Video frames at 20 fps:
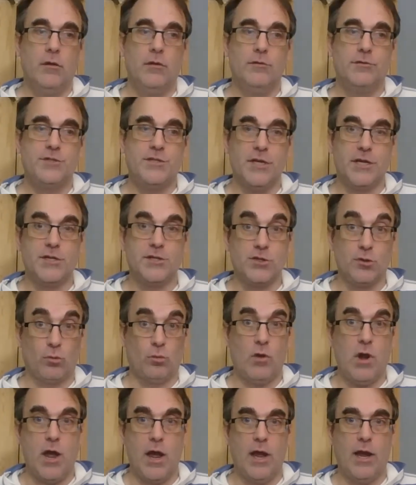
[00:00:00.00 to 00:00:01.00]
Ticket to
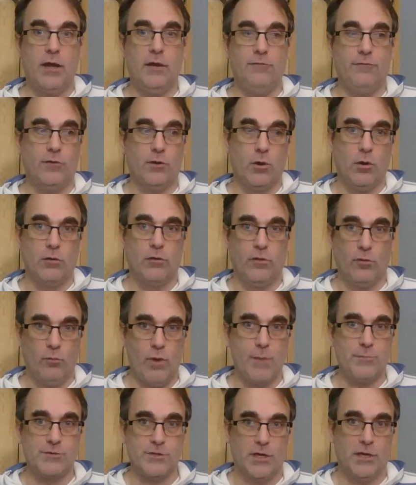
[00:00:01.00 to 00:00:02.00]
Ride, if you go to their
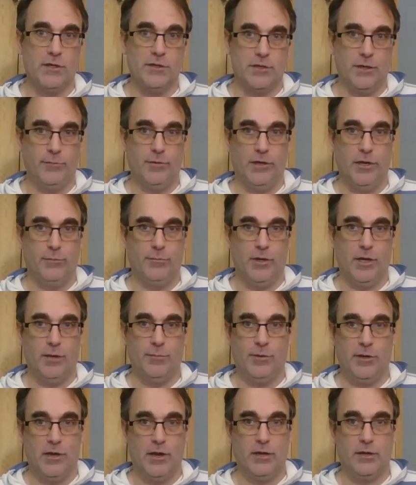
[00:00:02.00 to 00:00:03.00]
website,
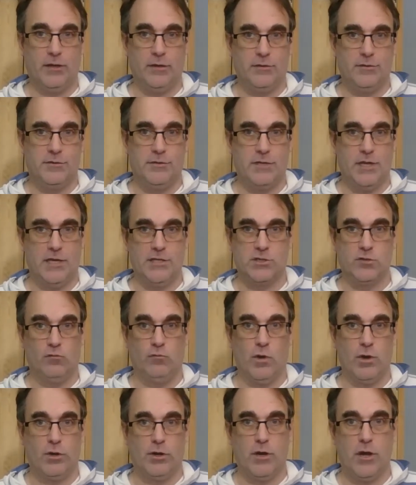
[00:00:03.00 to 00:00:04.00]

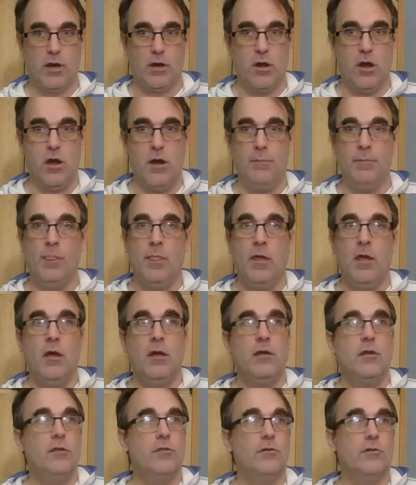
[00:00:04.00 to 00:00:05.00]
www.daysofwonder.com,
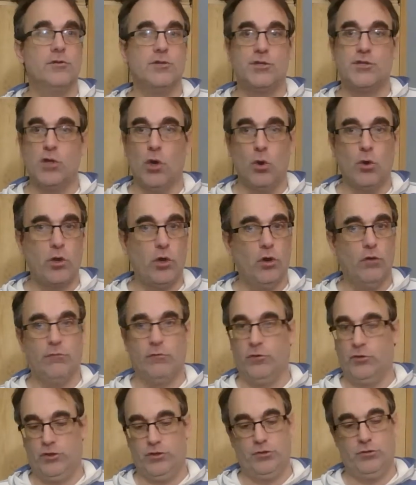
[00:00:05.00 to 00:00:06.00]
there's a Tokyo
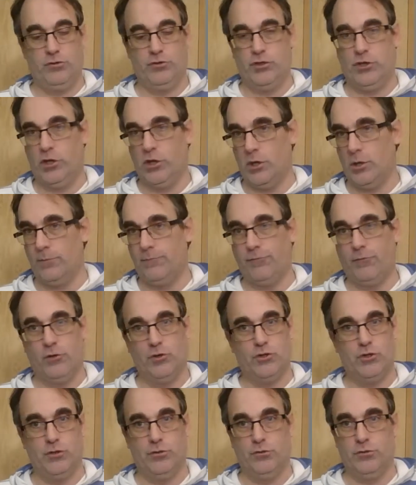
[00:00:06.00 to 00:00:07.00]
version, there's a Europe
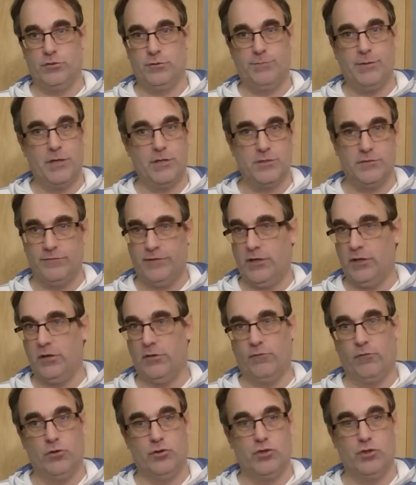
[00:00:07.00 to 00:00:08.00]
version, there's a Pennsylvania
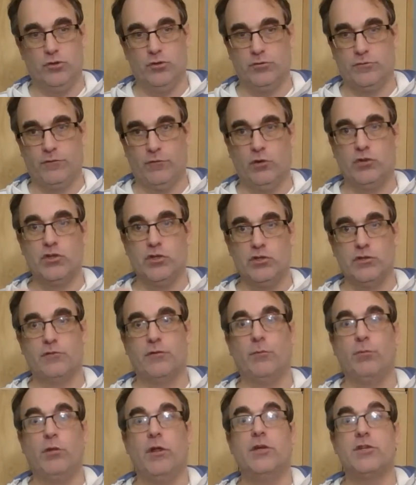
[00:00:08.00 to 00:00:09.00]
version, there's versions for
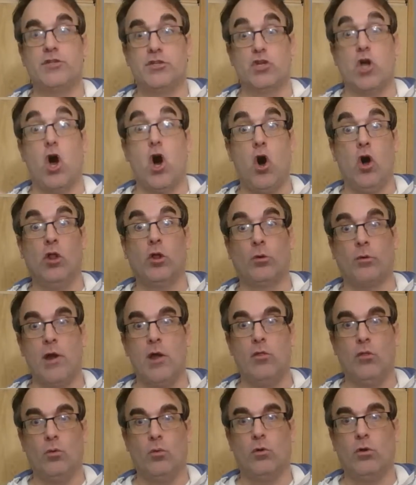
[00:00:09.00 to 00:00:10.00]
places all
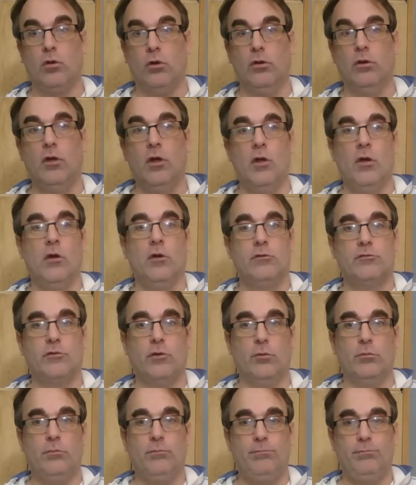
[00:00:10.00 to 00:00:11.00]
around the world.
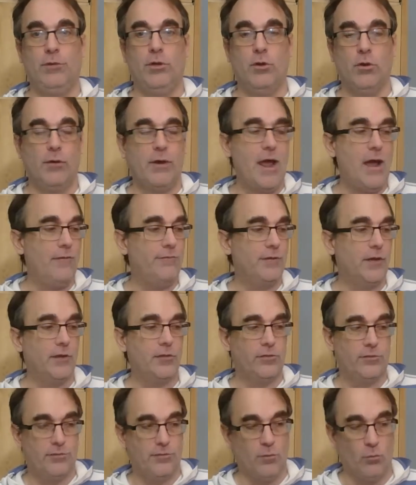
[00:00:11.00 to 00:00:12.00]
So you don't have to get
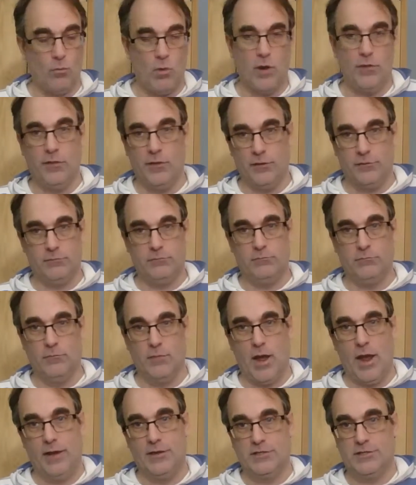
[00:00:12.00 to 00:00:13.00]
the one that
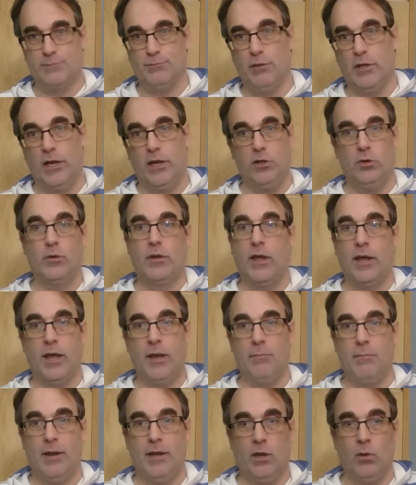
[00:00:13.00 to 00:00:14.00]
I displayed. You can
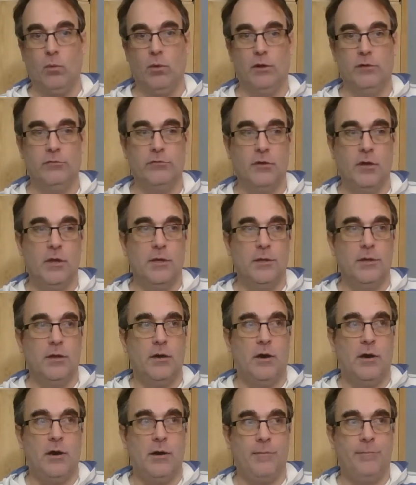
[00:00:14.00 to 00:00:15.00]
get many ones.
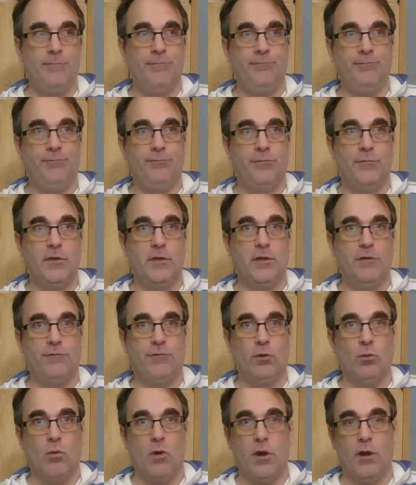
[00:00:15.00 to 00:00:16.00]
Um, if
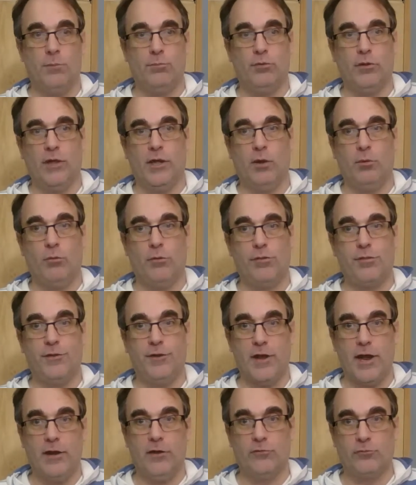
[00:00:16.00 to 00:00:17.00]
you want to play with the
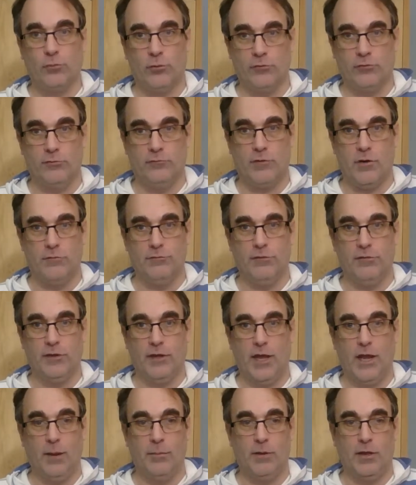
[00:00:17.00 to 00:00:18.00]
dinosaurs involved in the
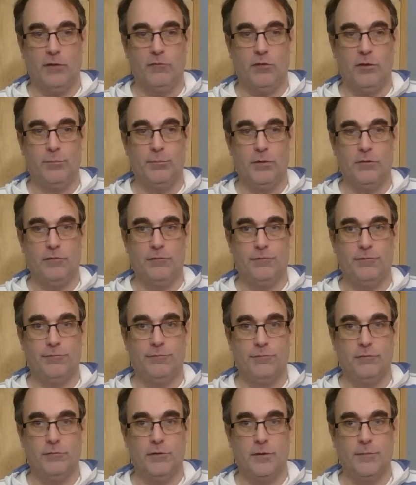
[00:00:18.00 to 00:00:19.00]
game to give it a bit of
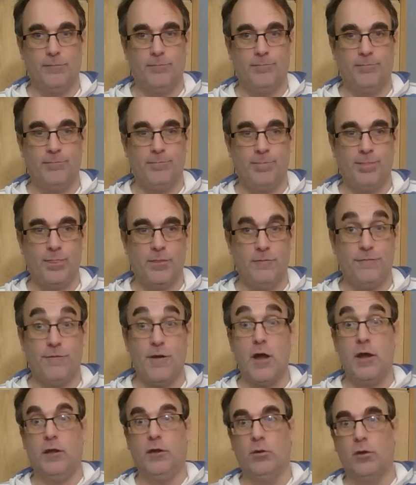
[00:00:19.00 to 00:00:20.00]
um,
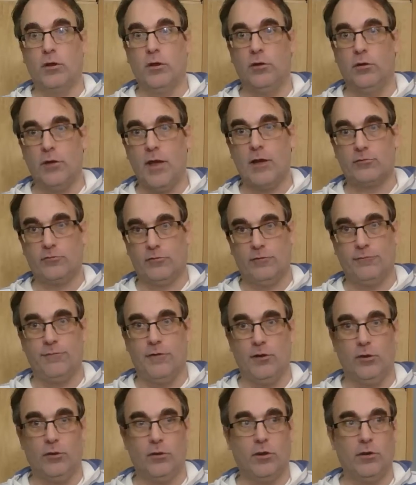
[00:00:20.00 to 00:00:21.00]
fun, you can extra
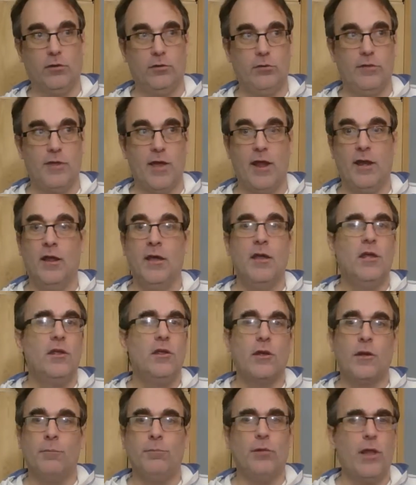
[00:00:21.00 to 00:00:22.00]
fun. You can do that.
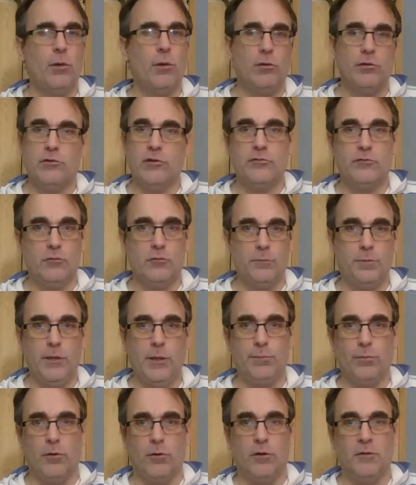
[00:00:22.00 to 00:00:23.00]
You can play with just two
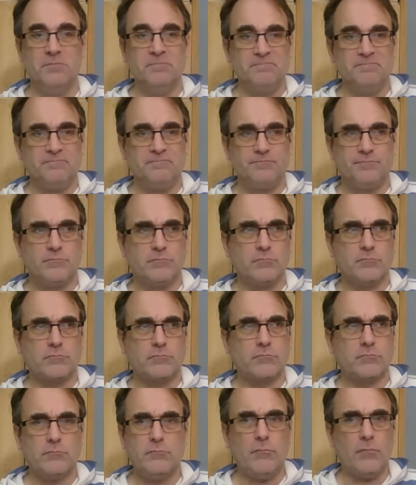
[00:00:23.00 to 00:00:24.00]
people.
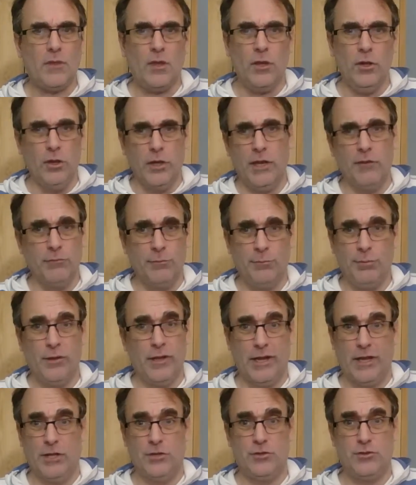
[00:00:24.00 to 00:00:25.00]
You can even play
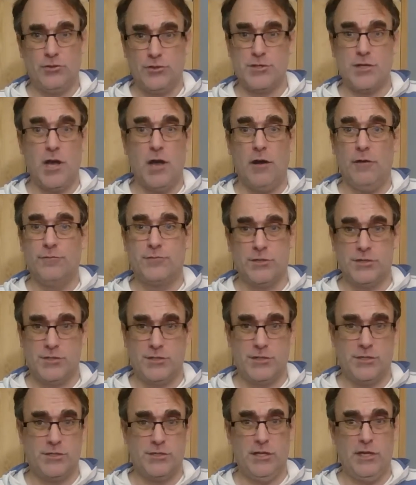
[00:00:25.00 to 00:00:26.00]
against yourself just
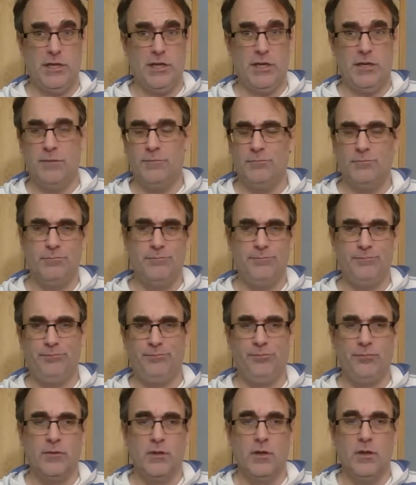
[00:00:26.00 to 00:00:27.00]
to see,
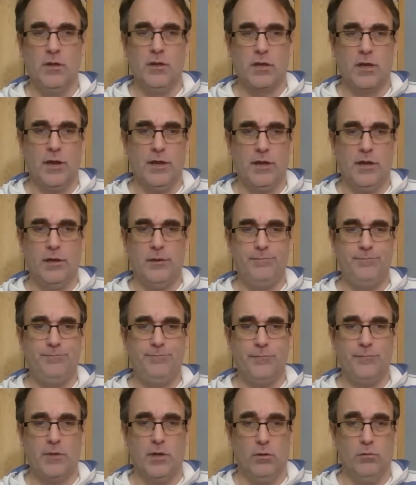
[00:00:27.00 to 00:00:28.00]
kind of,
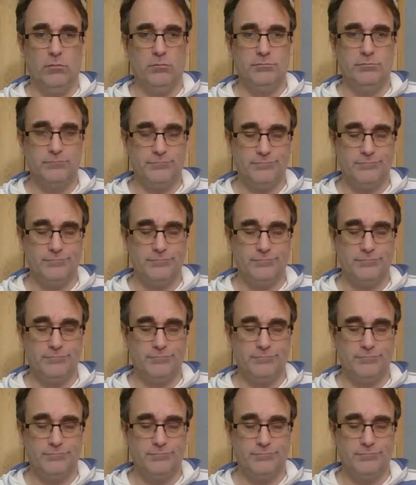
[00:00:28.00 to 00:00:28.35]
you know,